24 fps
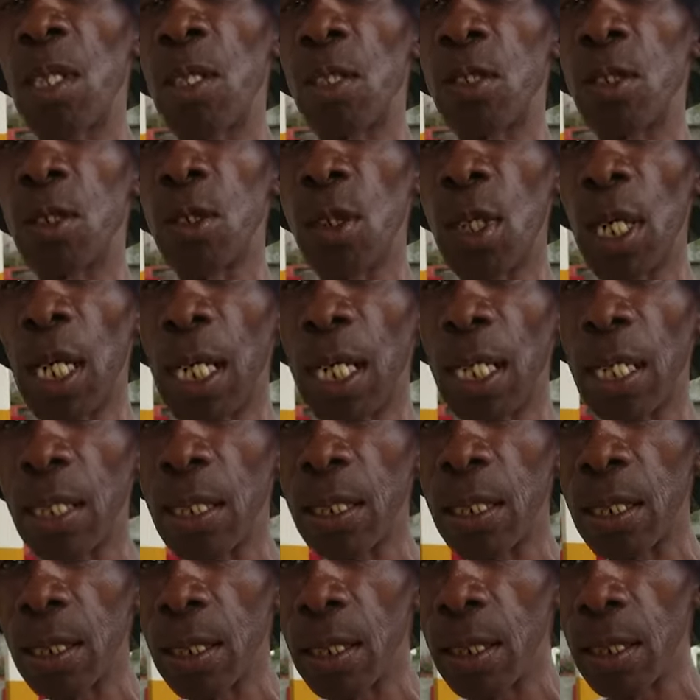So I
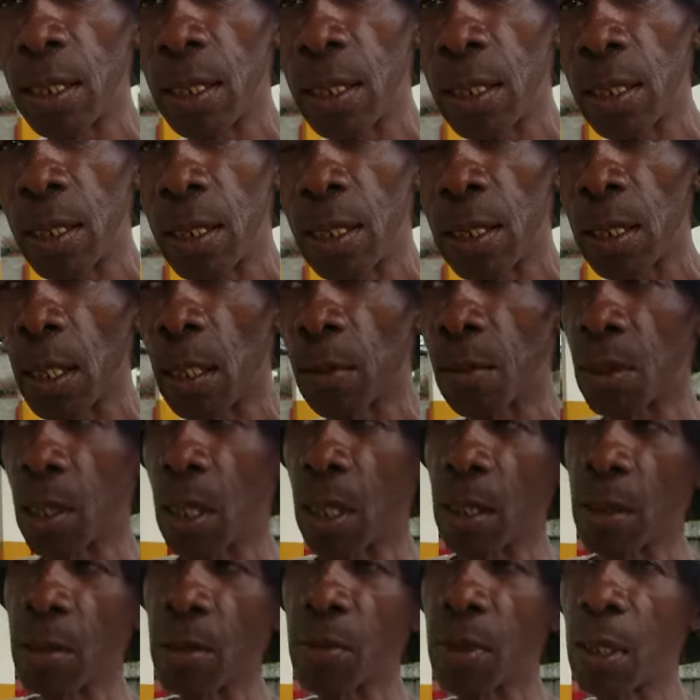come
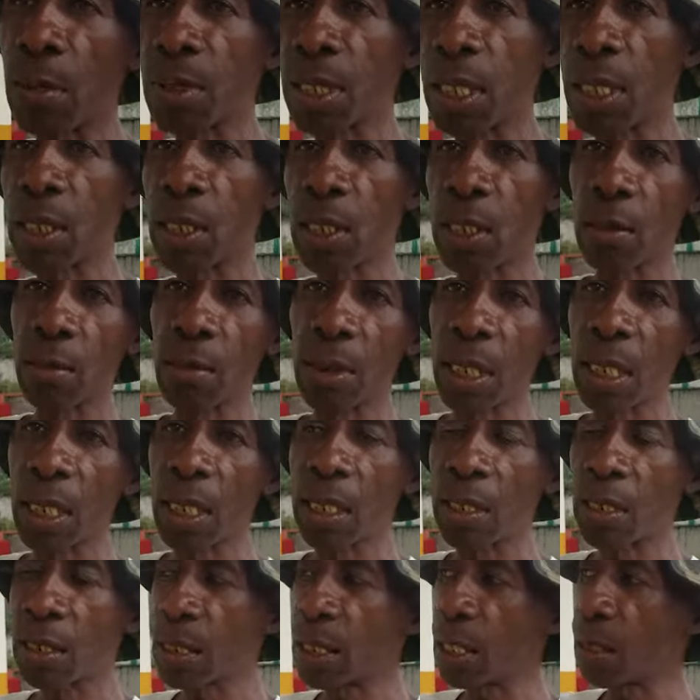down from centre, I
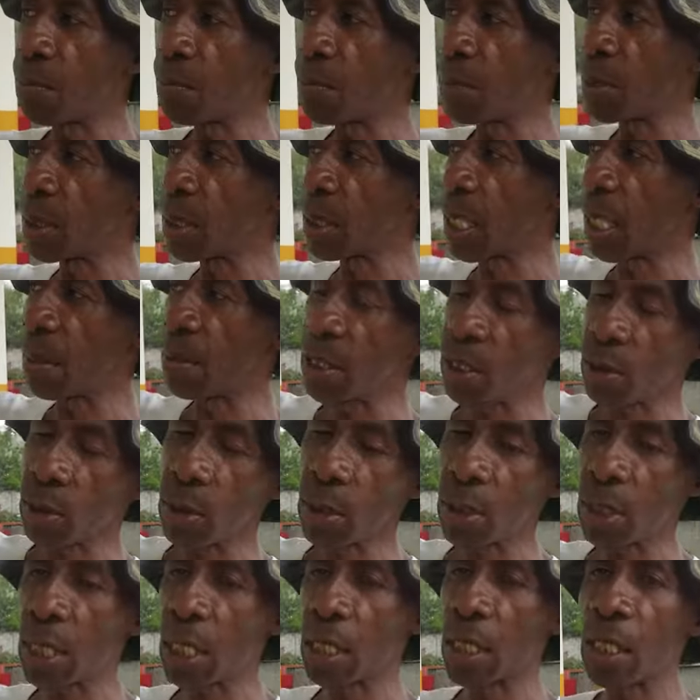step in grammar
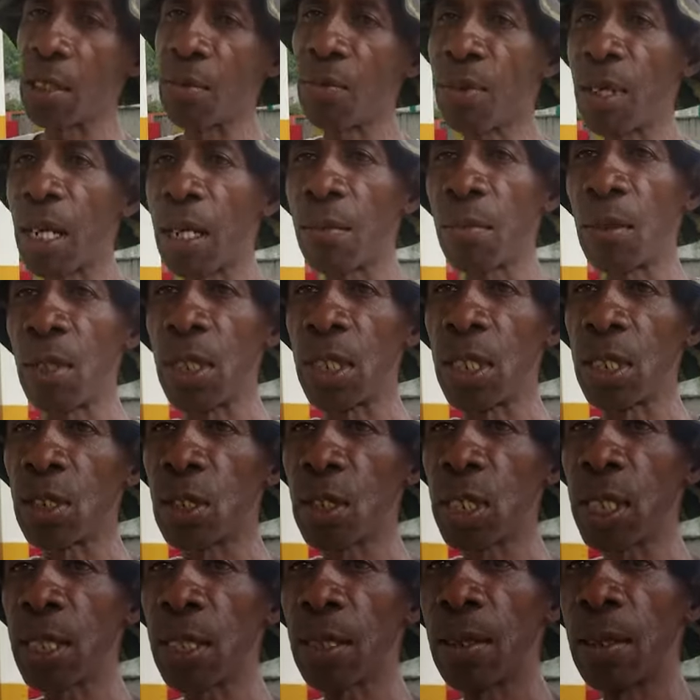school and the Prambo
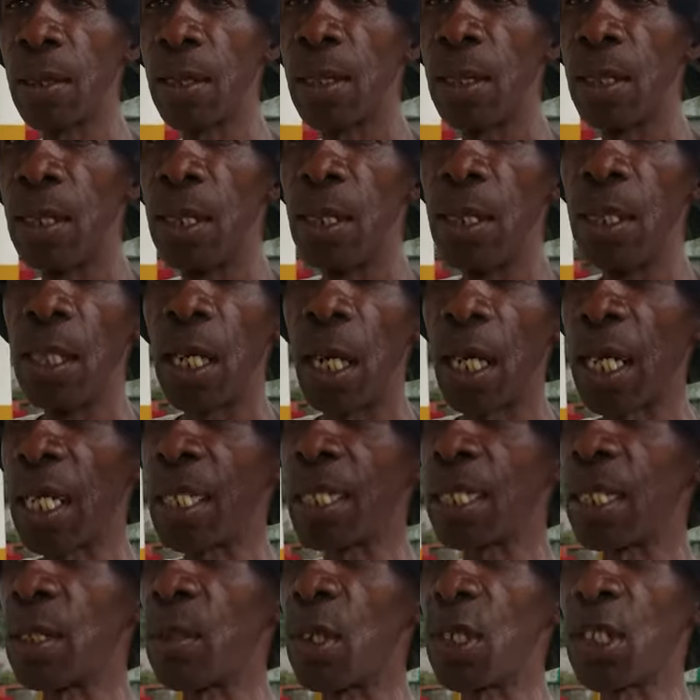inter and I
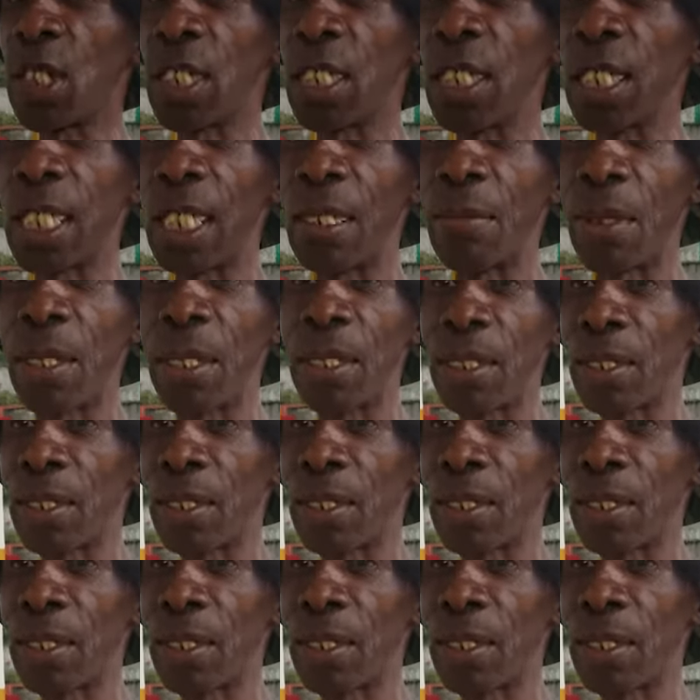stay watching the game.